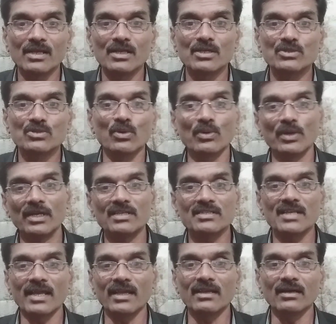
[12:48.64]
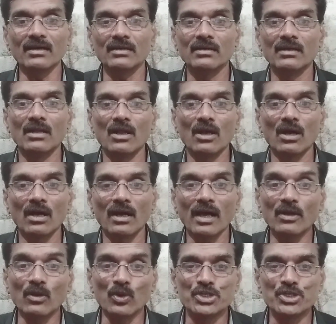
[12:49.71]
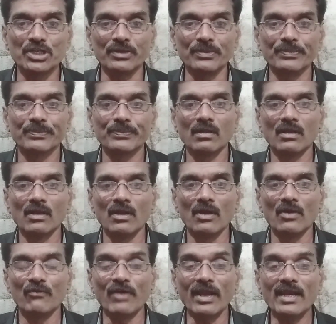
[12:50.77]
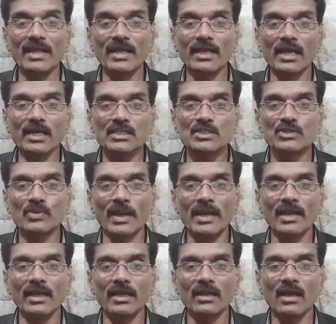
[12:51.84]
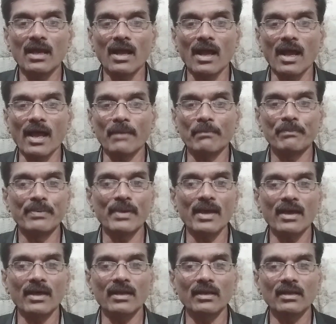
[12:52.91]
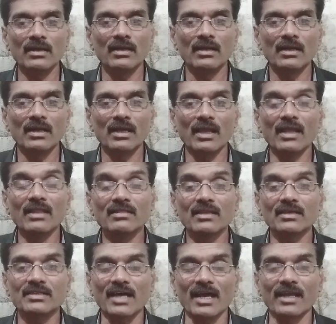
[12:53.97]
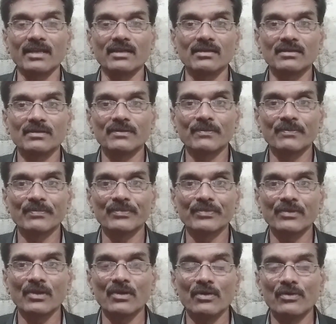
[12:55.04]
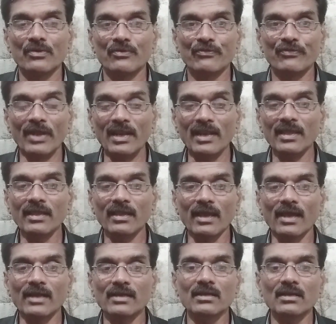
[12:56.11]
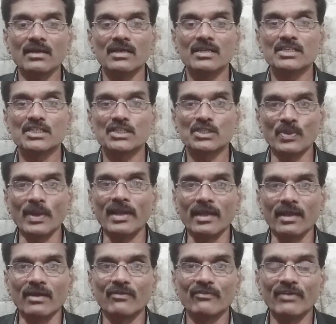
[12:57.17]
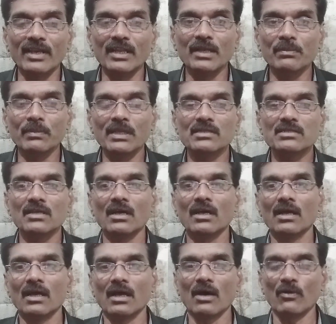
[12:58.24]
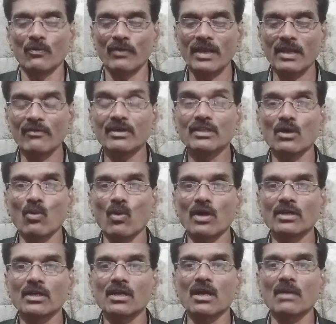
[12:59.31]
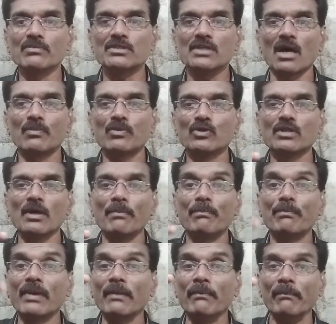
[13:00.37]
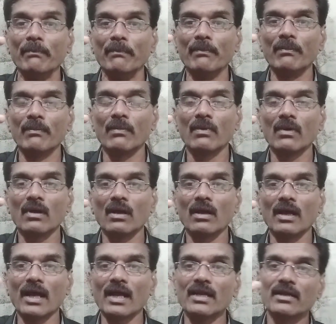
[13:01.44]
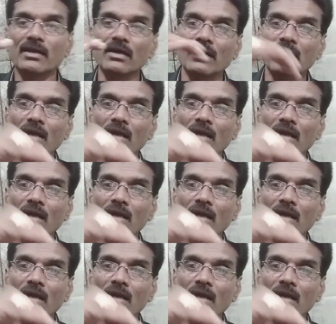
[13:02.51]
So it is like an ocean. Welling and swelling, a bear in the tide. Welling and swelling. Welling means whenever the water comes up to the brim and